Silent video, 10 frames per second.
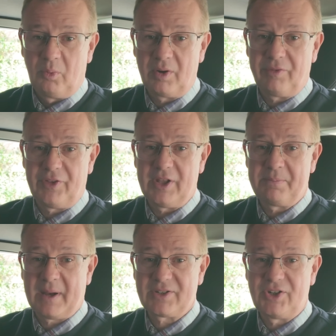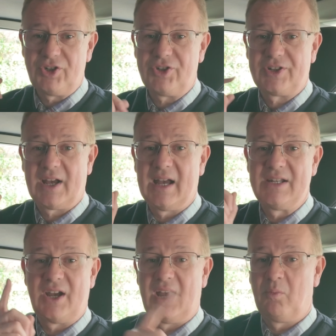one for the passenger
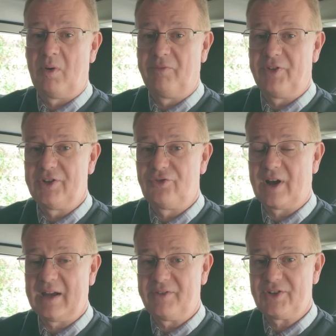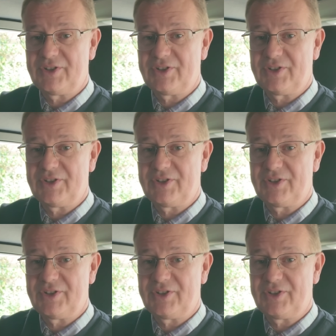side and one for the driver's